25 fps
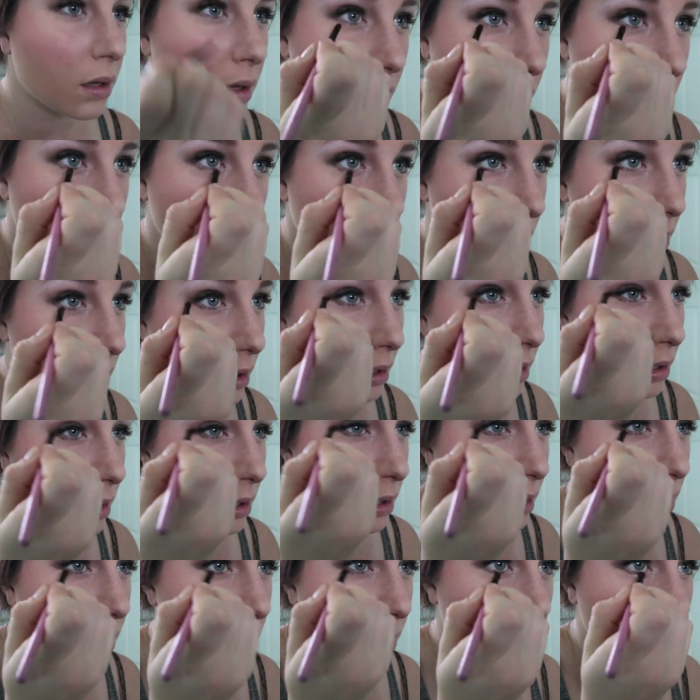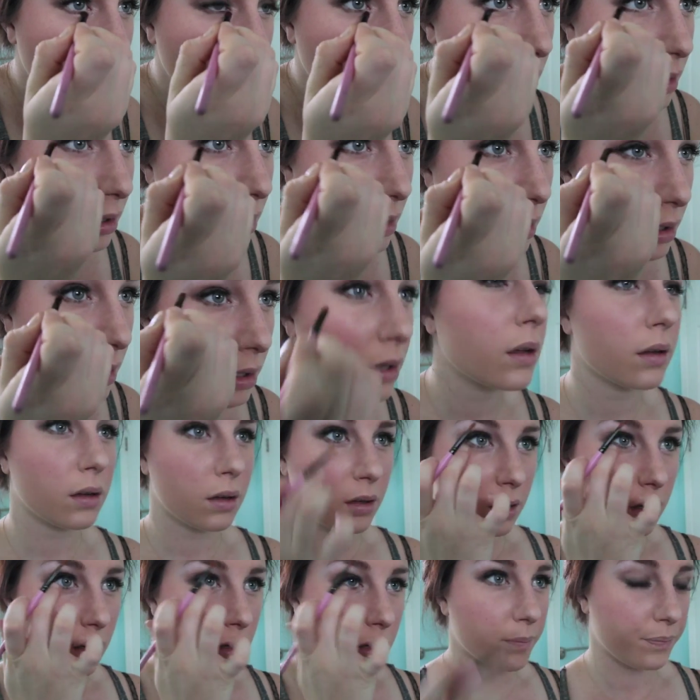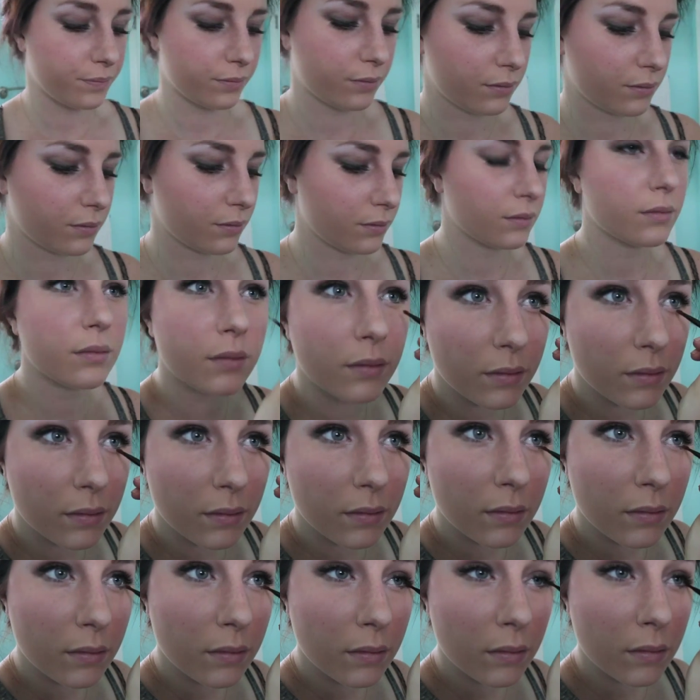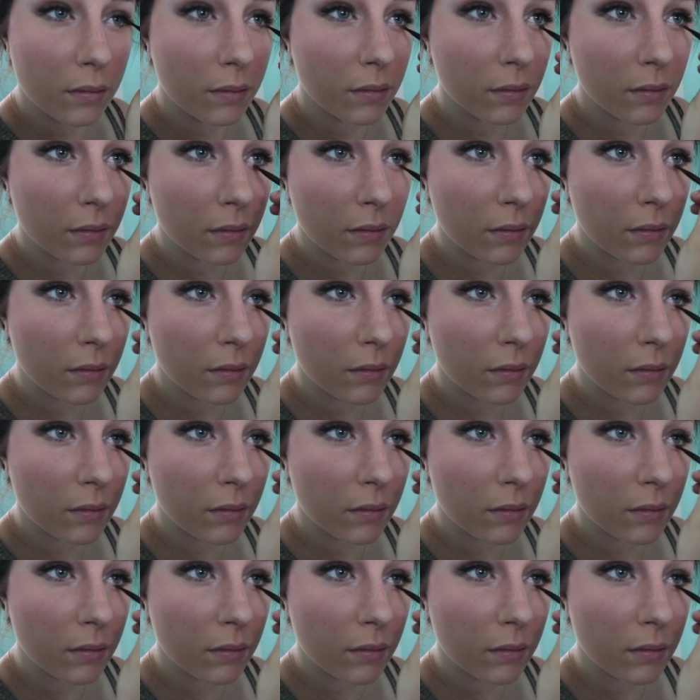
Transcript: Nothing is said.